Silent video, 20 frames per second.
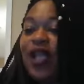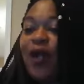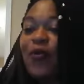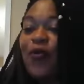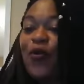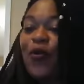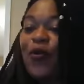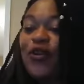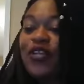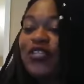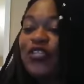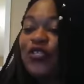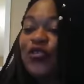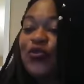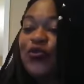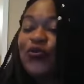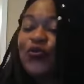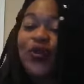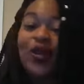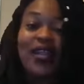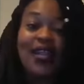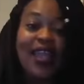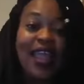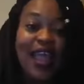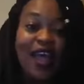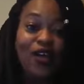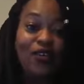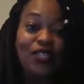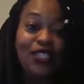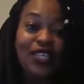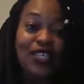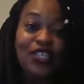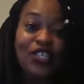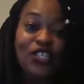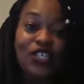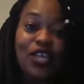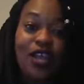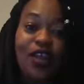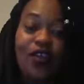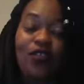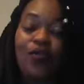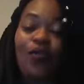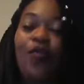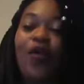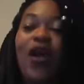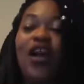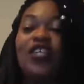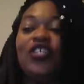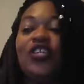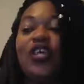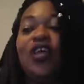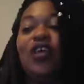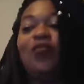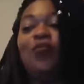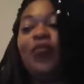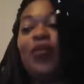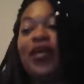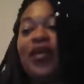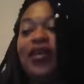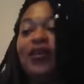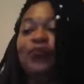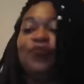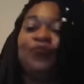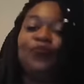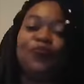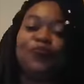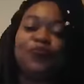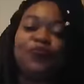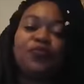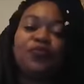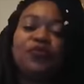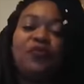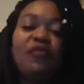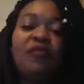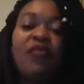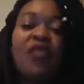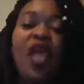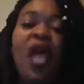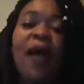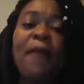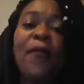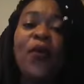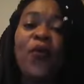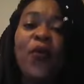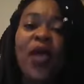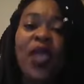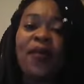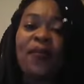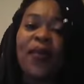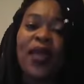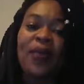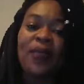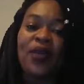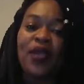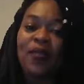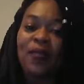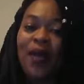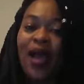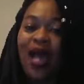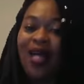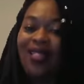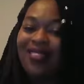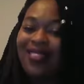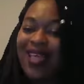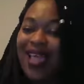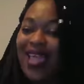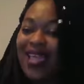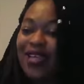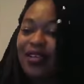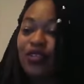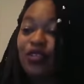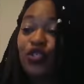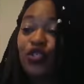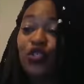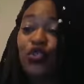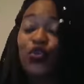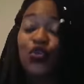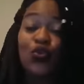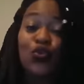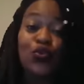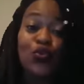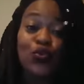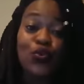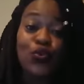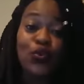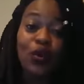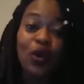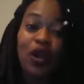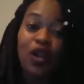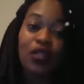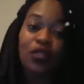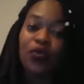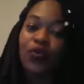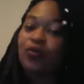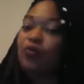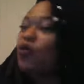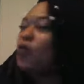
I'm going to announce and share the project, but I'm going to wait maybe about like 2 or 3